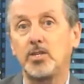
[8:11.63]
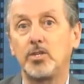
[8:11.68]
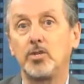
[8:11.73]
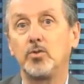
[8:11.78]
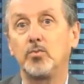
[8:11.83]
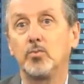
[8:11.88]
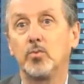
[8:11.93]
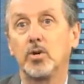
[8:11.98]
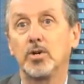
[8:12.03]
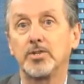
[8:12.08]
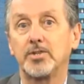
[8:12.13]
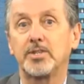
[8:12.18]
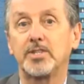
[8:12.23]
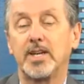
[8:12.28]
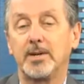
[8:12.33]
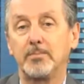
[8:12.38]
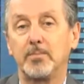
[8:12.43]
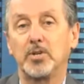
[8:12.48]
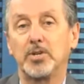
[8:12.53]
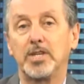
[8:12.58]
you want
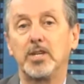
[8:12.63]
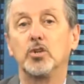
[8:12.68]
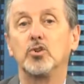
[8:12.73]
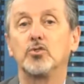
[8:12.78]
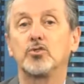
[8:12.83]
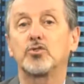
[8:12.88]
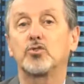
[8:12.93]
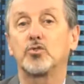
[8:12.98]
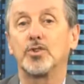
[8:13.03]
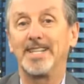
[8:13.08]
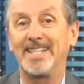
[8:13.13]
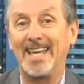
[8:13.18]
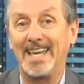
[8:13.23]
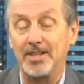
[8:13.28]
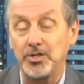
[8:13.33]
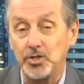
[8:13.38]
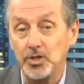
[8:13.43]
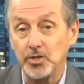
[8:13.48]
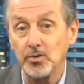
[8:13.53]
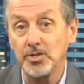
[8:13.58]
somebody who's
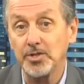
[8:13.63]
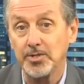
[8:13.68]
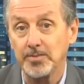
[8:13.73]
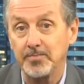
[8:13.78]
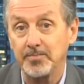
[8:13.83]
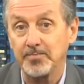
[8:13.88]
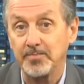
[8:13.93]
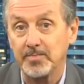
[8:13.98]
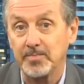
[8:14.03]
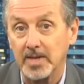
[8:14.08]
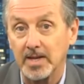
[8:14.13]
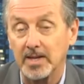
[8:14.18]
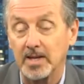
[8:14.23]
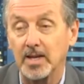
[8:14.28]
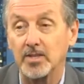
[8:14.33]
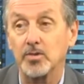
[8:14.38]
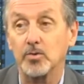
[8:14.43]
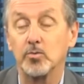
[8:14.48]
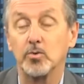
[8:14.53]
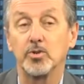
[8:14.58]
credentialed. In
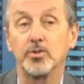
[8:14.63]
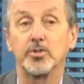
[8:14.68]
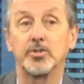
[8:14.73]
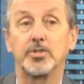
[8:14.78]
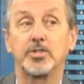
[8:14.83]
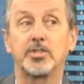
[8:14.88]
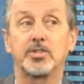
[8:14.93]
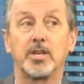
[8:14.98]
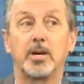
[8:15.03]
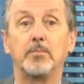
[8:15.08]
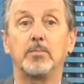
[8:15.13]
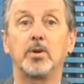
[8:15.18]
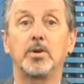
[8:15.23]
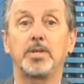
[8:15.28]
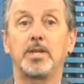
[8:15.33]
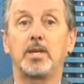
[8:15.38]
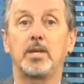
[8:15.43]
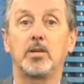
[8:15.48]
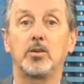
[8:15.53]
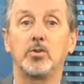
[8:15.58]
other words,
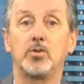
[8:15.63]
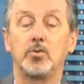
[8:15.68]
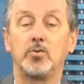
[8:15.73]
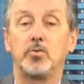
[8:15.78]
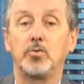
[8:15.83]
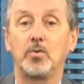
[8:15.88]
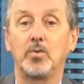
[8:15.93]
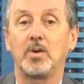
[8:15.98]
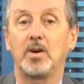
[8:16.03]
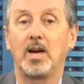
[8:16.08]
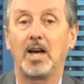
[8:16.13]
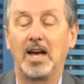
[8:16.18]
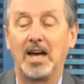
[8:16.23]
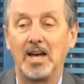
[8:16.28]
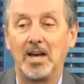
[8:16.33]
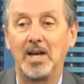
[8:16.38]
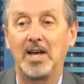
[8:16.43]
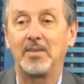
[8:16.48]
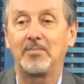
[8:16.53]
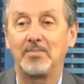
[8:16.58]
somebody who
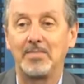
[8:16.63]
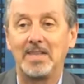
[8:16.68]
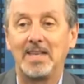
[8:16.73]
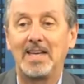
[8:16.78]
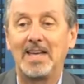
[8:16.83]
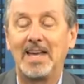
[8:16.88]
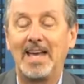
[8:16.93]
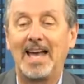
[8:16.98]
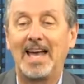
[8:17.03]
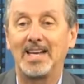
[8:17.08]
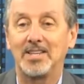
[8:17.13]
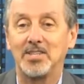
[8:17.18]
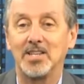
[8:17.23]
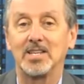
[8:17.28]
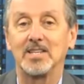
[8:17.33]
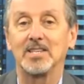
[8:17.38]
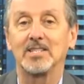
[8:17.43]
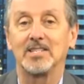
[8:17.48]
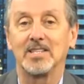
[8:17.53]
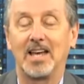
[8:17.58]
uh, has a,
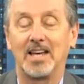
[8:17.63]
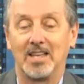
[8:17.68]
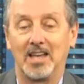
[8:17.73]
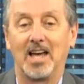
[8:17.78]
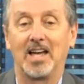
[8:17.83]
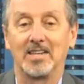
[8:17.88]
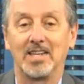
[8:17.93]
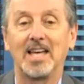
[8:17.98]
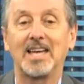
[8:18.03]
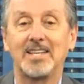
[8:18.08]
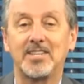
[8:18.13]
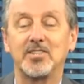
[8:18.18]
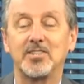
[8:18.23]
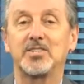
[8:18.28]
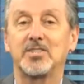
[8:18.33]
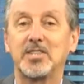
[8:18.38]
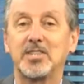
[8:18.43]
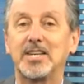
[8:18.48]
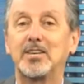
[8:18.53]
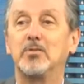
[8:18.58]
a, a,
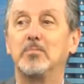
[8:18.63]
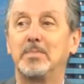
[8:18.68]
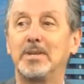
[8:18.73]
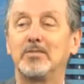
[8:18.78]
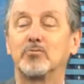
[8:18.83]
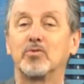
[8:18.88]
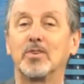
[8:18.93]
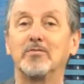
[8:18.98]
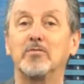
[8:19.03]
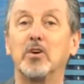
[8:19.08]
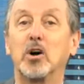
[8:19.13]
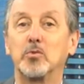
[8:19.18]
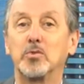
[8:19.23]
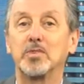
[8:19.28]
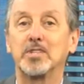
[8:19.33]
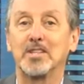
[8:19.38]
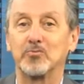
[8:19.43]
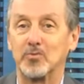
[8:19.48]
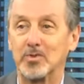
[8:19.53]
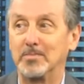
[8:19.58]
license that can be
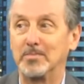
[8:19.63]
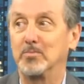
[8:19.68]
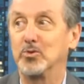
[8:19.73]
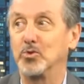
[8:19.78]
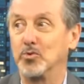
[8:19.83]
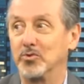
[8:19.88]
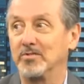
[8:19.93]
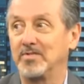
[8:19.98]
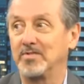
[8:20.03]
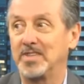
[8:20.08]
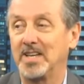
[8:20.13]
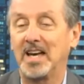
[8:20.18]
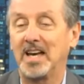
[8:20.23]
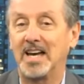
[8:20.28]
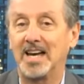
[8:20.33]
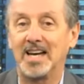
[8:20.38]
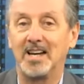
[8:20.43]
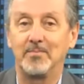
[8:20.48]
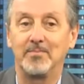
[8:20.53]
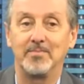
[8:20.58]
revoked and removed.
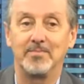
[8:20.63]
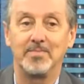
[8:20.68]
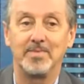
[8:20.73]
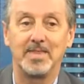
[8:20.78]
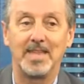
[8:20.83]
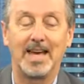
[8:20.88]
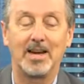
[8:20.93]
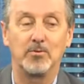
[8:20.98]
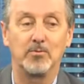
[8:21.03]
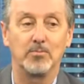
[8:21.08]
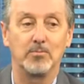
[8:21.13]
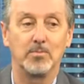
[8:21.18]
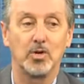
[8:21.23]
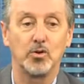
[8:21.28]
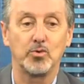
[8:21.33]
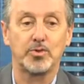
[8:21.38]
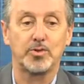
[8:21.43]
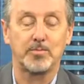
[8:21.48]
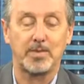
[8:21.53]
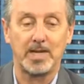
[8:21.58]
Um, now,
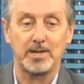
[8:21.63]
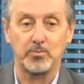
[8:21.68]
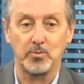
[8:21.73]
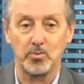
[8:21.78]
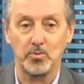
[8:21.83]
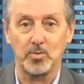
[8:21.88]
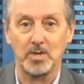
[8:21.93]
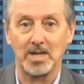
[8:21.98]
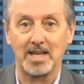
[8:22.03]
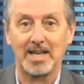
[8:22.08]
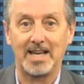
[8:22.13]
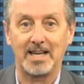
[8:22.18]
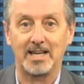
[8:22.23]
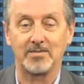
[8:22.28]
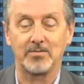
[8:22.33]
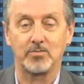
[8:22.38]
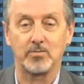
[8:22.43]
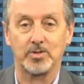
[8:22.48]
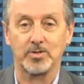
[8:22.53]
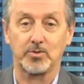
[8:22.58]
most people will have
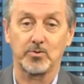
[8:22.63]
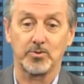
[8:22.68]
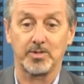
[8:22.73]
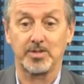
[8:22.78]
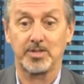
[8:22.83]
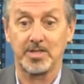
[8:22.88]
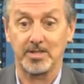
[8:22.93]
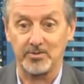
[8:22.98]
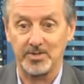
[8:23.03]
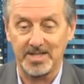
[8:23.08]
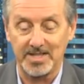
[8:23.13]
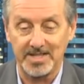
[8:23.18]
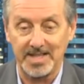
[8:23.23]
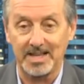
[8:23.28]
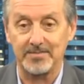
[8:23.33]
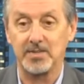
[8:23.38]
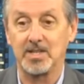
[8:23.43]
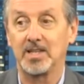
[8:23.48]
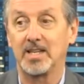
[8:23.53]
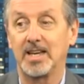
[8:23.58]
what's called a Series
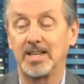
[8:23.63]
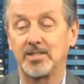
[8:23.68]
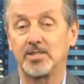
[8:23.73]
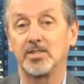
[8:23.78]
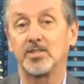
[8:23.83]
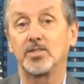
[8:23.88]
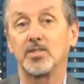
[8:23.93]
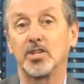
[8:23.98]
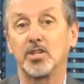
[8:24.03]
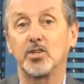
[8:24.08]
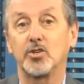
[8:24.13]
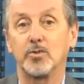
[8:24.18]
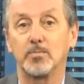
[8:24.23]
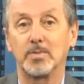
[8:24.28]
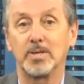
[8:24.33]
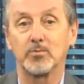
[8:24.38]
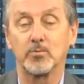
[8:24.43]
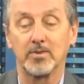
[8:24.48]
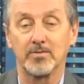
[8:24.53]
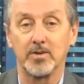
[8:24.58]
7 license that could be
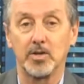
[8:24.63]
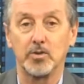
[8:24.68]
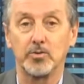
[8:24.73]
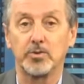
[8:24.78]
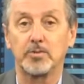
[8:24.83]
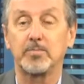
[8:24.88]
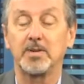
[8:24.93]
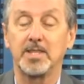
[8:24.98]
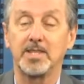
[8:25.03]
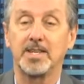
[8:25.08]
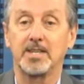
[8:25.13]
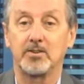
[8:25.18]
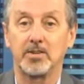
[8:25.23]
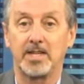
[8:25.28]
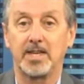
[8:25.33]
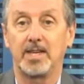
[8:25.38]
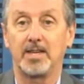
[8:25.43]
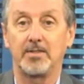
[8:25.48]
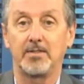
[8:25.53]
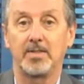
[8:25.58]
revoked, but there
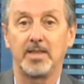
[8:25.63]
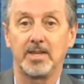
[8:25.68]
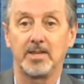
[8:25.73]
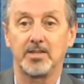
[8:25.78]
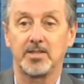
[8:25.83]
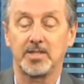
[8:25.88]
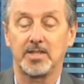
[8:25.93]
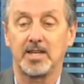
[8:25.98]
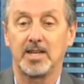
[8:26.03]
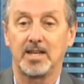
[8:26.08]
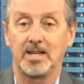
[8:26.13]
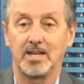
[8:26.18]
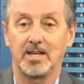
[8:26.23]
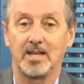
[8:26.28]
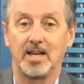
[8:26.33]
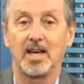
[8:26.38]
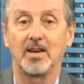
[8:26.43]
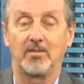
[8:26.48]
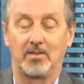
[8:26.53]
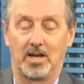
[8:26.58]
again, there's
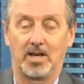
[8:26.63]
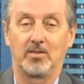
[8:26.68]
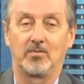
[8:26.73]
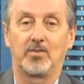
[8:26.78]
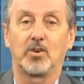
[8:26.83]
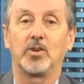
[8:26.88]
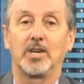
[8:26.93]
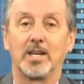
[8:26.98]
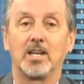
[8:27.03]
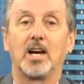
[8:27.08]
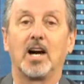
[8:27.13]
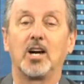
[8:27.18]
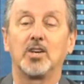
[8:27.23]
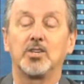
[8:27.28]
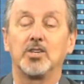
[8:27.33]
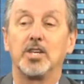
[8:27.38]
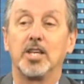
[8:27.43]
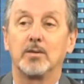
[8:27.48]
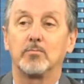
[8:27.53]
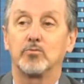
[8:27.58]
uh, a, a, very
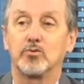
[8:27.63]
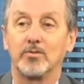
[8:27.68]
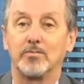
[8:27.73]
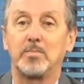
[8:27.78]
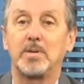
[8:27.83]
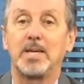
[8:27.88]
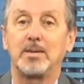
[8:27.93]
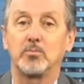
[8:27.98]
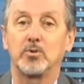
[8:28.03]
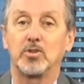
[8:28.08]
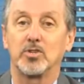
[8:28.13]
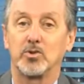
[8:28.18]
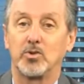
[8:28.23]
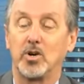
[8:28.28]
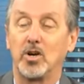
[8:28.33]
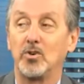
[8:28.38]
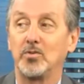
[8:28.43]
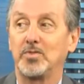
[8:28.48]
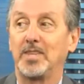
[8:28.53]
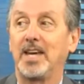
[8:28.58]
large number of people who
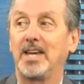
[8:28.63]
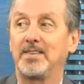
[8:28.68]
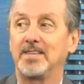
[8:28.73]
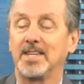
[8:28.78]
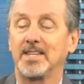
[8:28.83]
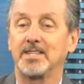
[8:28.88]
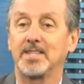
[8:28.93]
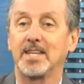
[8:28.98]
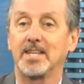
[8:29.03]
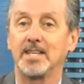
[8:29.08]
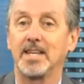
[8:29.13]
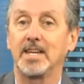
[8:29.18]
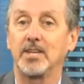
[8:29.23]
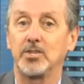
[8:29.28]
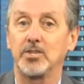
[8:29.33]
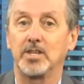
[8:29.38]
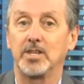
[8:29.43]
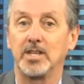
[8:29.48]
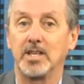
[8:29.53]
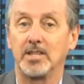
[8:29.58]
hold that
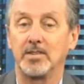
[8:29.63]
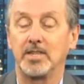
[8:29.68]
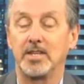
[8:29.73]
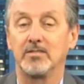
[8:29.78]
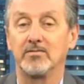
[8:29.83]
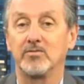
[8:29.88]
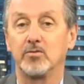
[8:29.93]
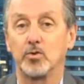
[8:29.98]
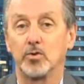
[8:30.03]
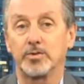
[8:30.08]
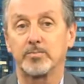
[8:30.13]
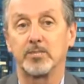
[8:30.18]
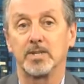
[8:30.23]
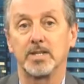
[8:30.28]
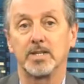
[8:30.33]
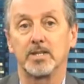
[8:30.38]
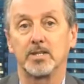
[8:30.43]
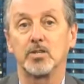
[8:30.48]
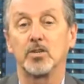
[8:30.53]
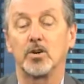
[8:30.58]
designation, and the enforcement
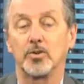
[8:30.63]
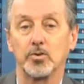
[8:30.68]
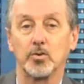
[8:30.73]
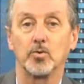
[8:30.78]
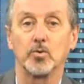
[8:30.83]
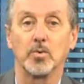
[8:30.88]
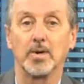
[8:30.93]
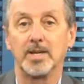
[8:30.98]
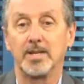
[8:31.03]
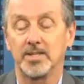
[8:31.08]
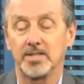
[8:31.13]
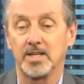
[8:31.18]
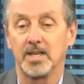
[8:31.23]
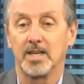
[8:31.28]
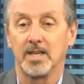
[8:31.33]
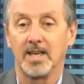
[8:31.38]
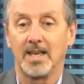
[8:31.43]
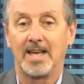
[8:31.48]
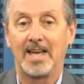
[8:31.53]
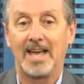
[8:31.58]
is not always
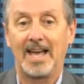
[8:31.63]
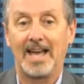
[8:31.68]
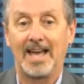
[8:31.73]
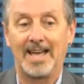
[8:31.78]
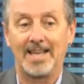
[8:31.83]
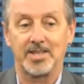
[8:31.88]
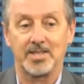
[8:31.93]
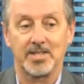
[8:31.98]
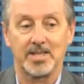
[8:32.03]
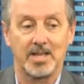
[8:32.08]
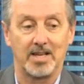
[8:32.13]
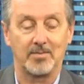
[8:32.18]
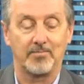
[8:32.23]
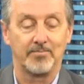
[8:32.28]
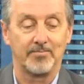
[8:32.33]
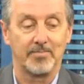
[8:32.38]
as uh,